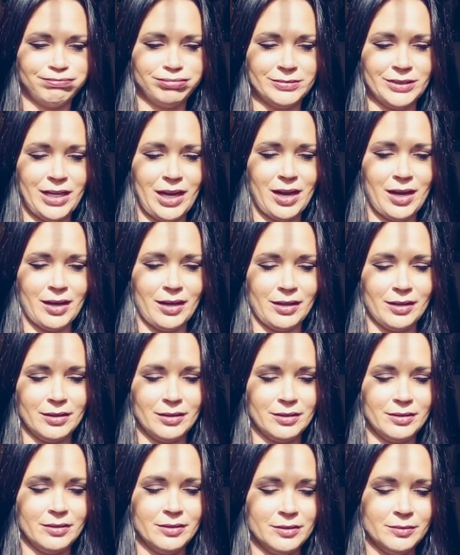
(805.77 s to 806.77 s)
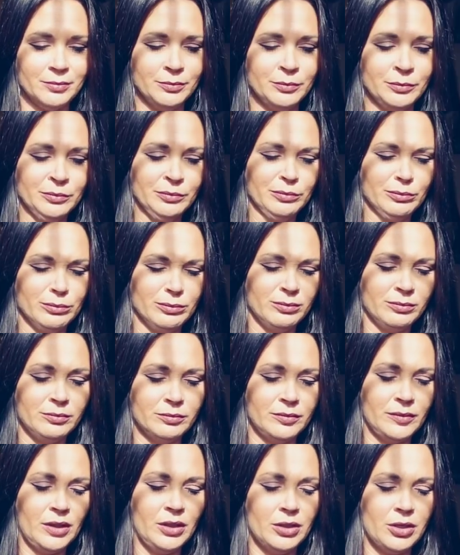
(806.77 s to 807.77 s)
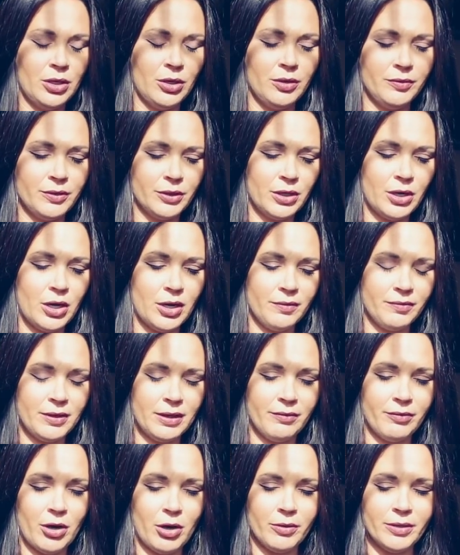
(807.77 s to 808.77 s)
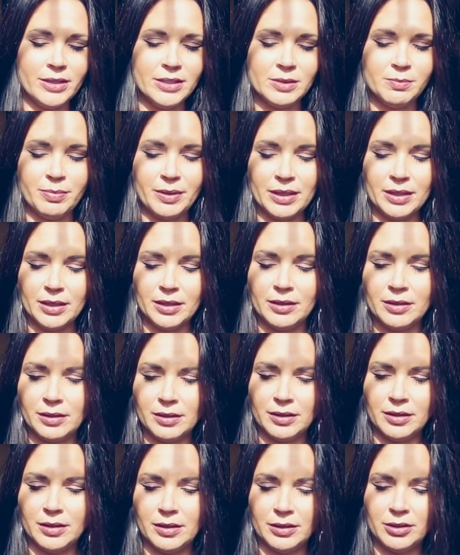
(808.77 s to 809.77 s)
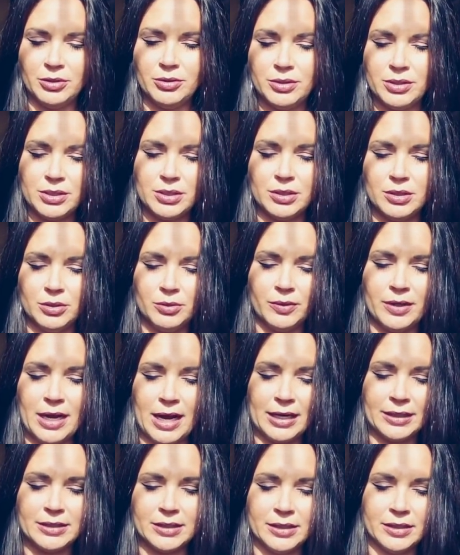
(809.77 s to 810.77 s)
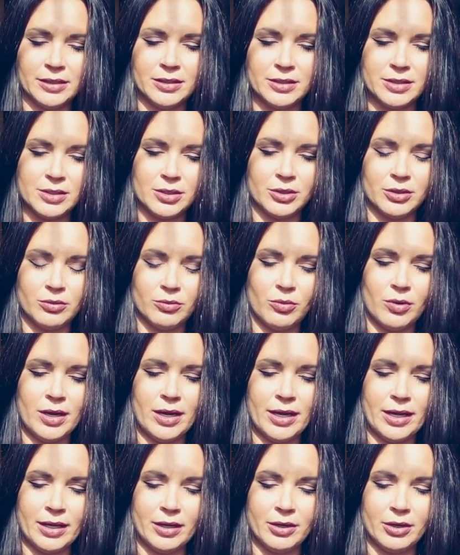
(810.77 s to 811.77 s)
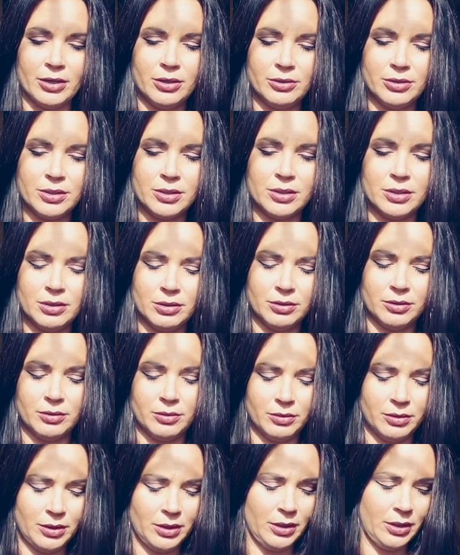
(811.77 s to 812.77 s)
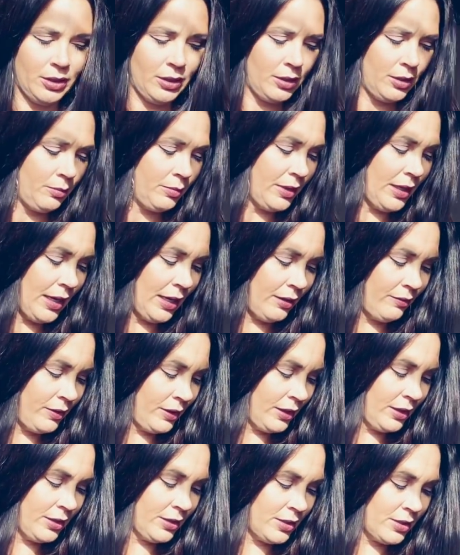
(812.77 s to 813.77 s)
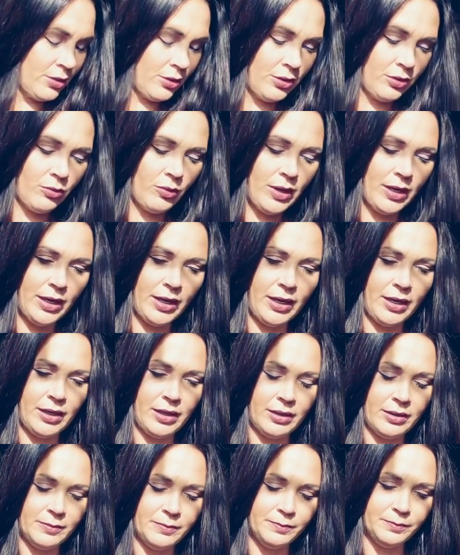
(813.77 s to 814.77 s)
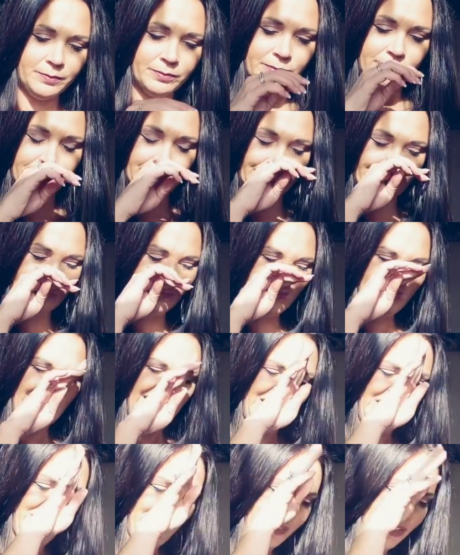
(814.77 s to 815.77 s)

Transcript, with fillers: yeah, you know, if they're if they've always been uh, used to you reacting in a certain way or used to you behaving in a certain way, and